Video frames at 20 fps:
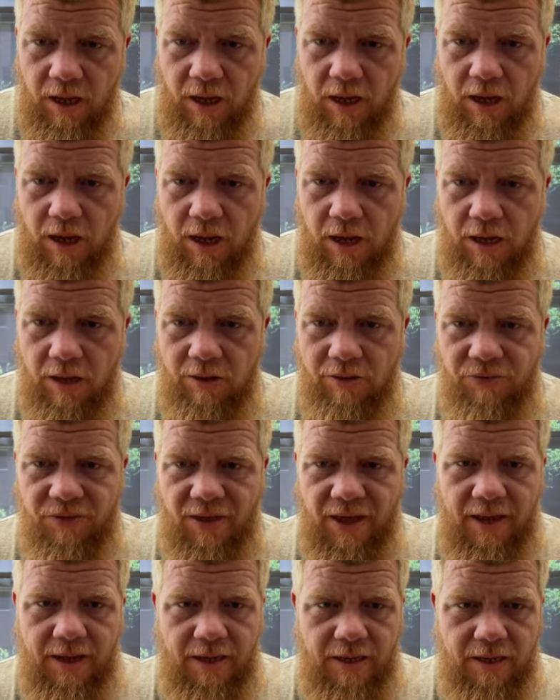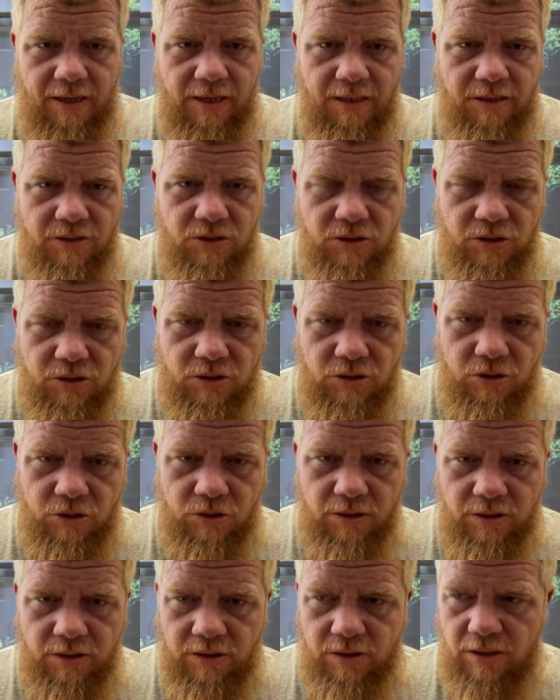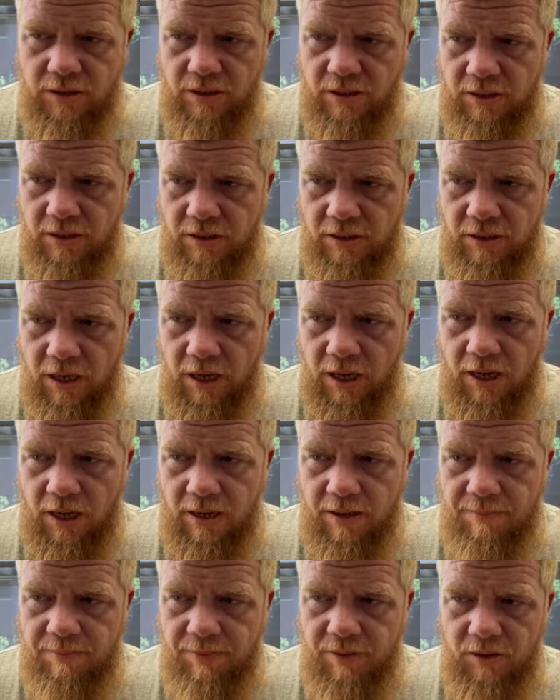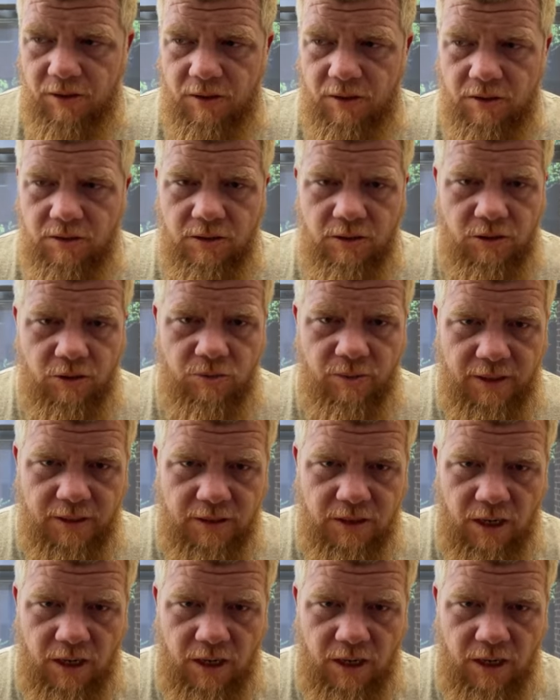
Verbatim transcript: uh, they instituted the, um, the, the U.S.